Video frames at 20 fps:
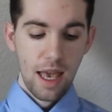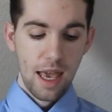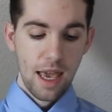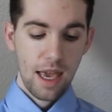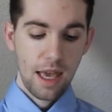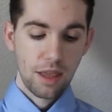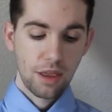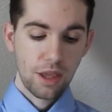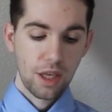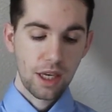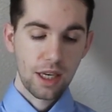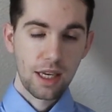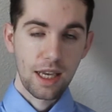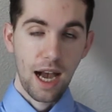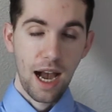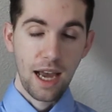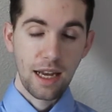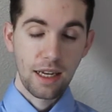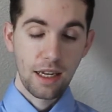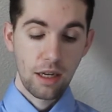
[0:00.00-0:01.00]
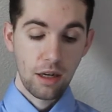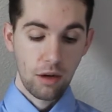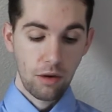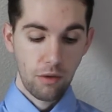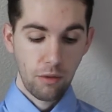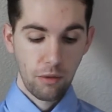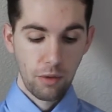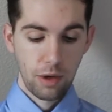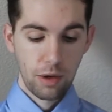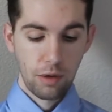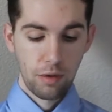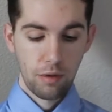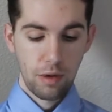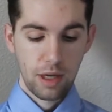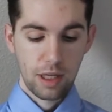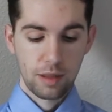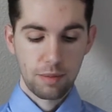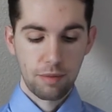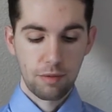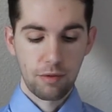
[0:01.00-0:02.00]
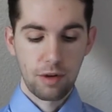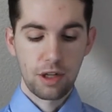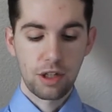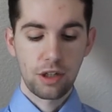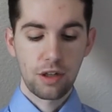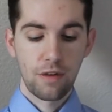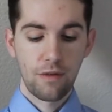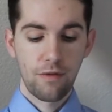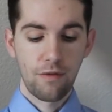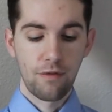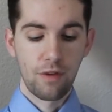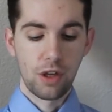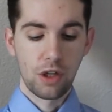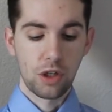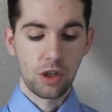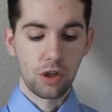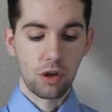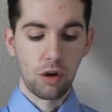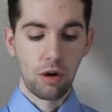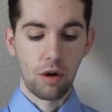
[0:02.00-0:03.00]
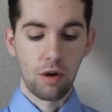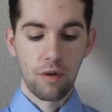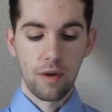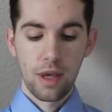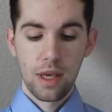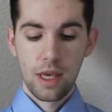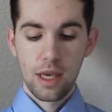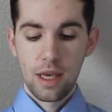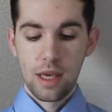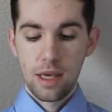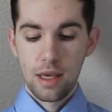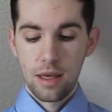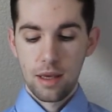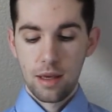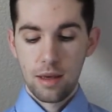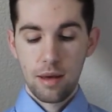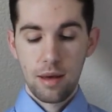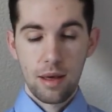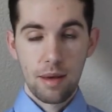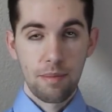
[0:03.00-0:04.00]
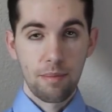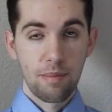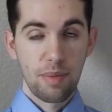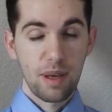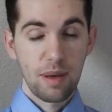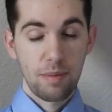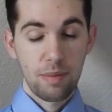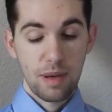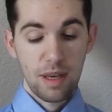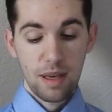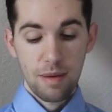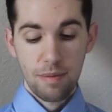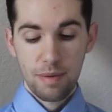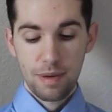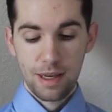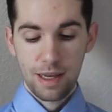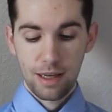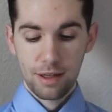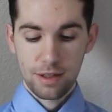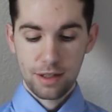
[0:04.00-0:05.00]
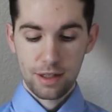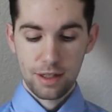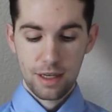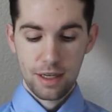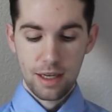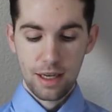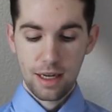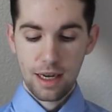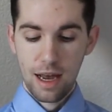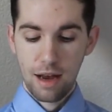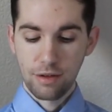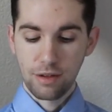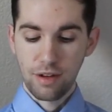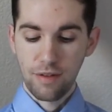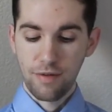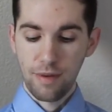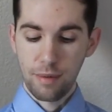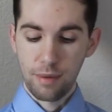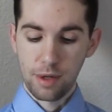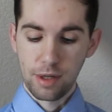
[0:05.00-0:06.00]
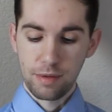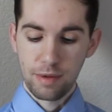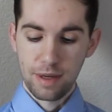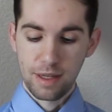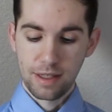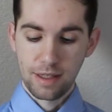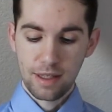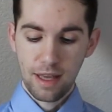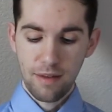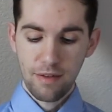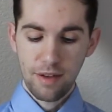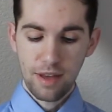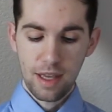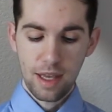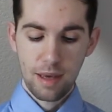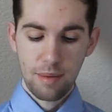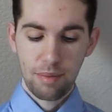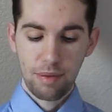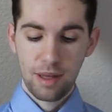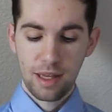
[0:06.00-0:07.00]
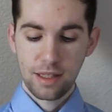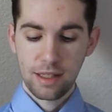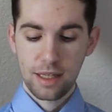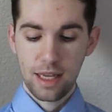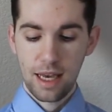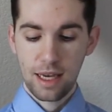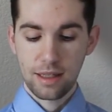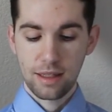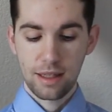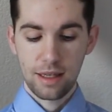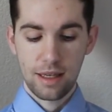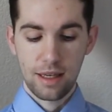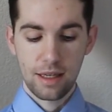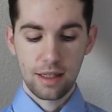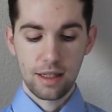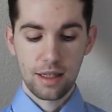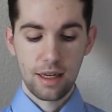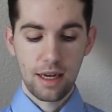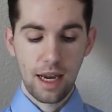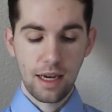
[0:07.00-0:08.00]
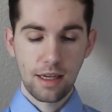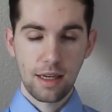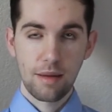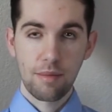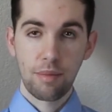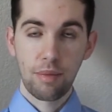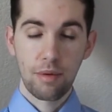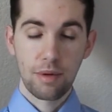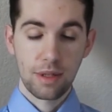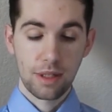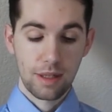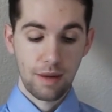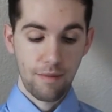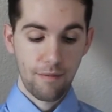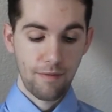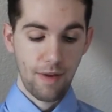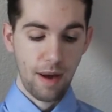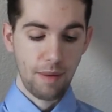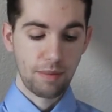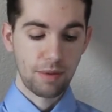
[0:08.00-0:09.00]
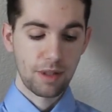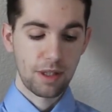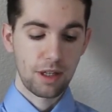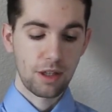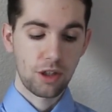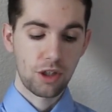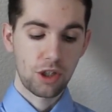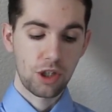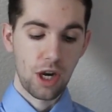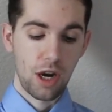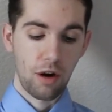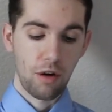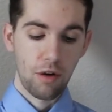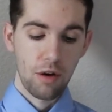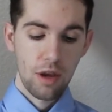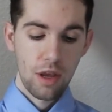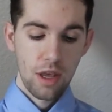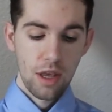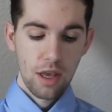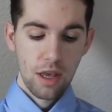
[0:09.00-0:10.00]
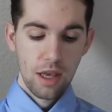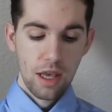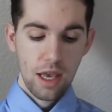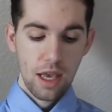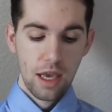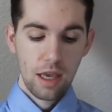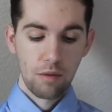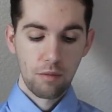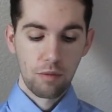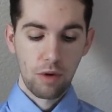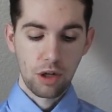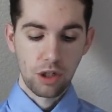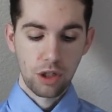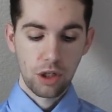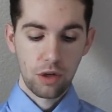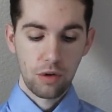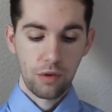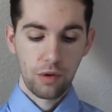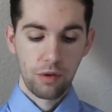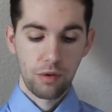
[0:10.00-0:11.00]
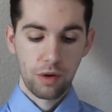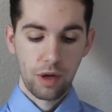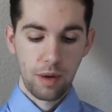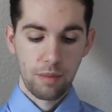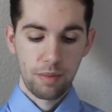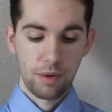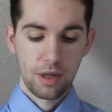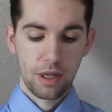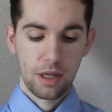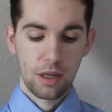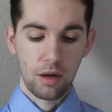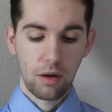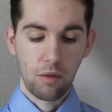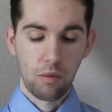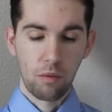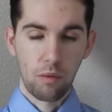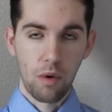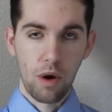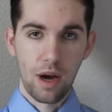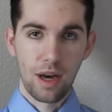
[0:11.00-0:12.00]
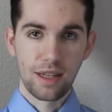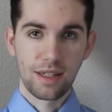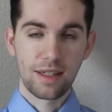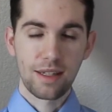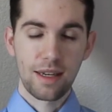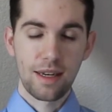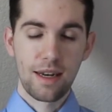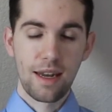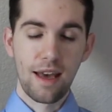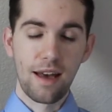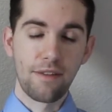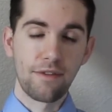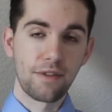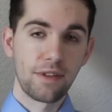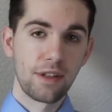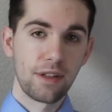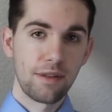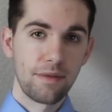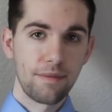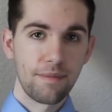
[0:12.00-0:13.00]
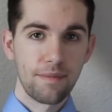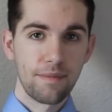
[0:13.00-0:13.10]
and the Gaiden oil exploration venture. And BP PLC announced on February 27th it plans to exit its 19.75% share in Russian oil company Rosneft.